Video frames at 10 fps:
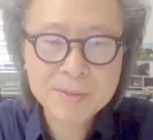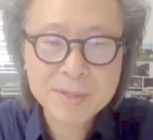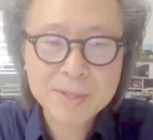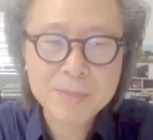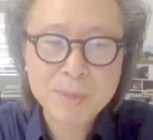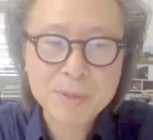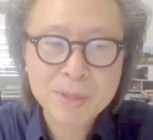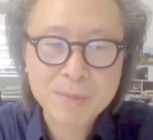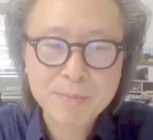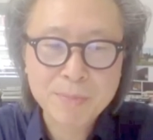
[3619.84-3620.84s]
this
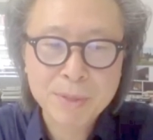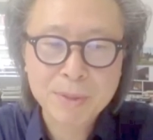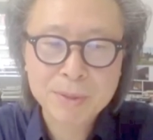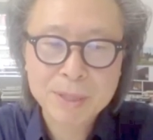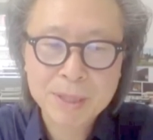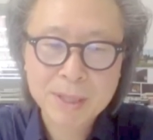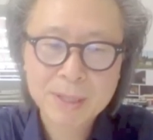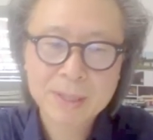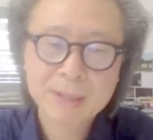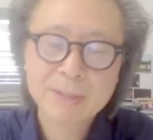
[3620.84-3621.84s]
museum built,
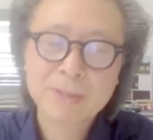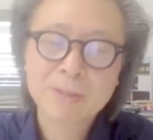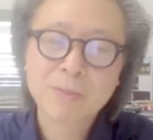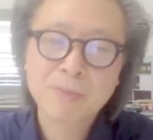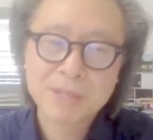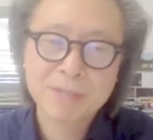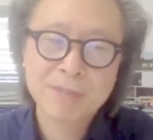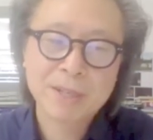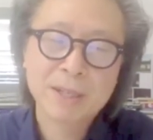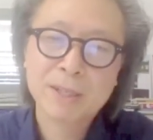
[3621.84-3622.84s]
you know,
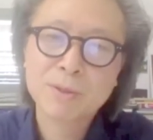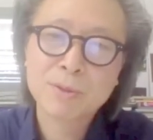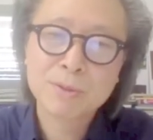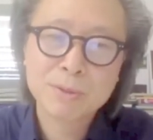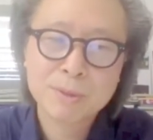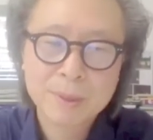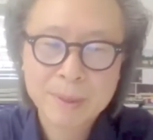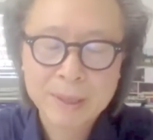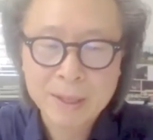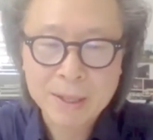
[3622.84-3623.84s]
specifically to,
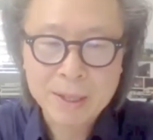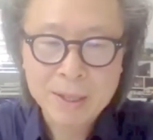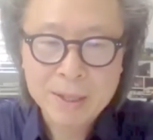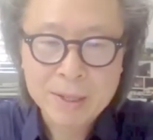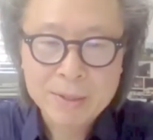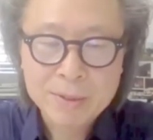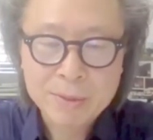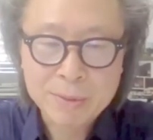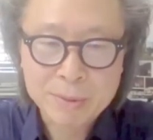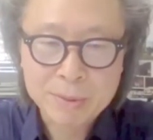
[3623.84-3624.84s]

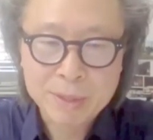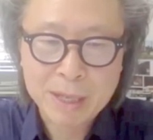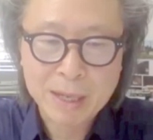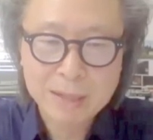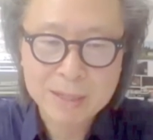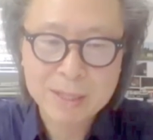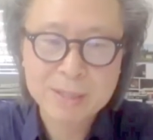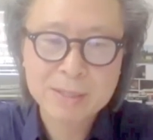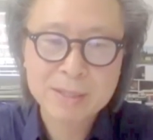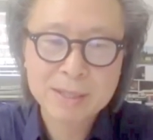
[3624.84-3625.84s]
to
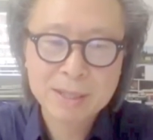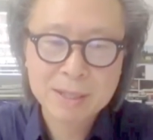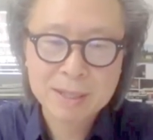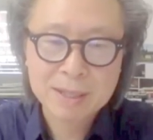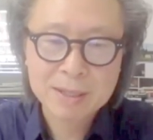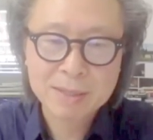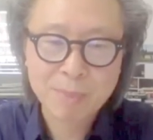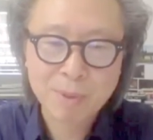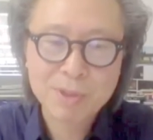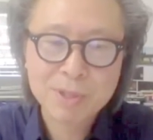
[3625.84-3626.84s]
content the
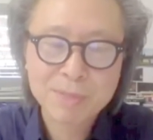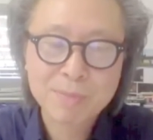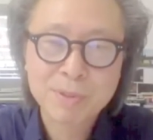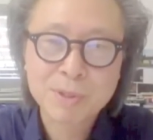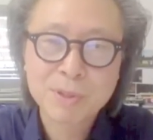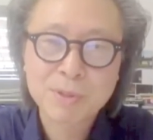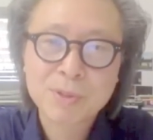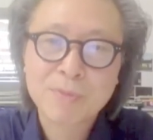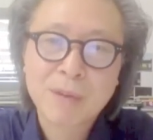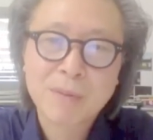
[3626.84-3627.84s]
porcelain
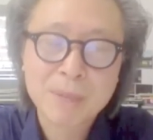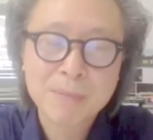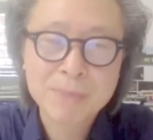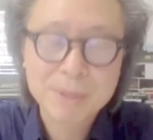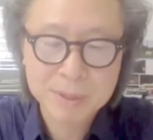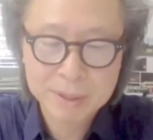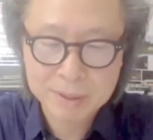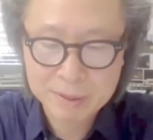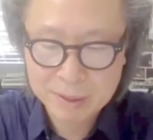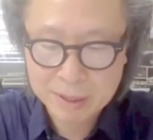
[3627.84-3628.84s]
produced from
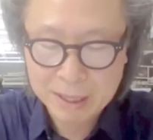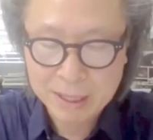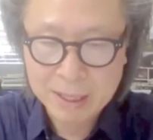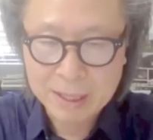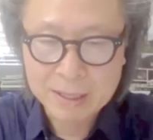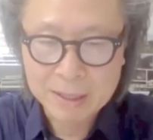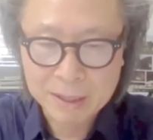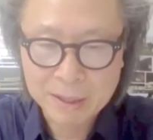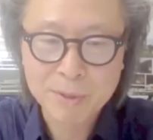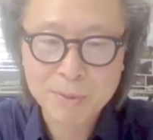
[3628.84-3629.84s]
imperial the
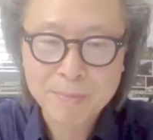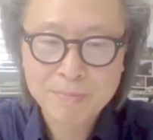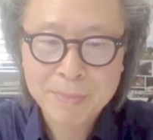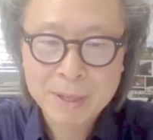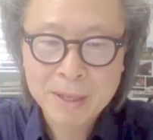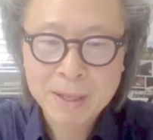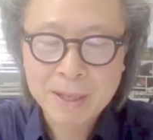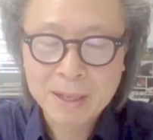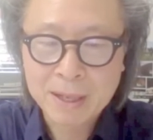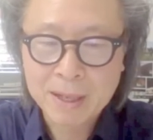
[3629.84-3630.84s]
kiln.
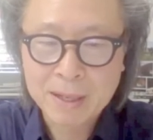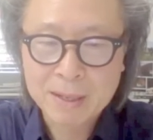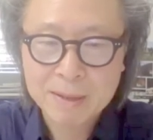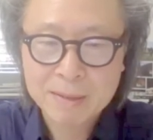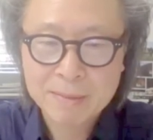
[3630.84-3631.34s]
Uh,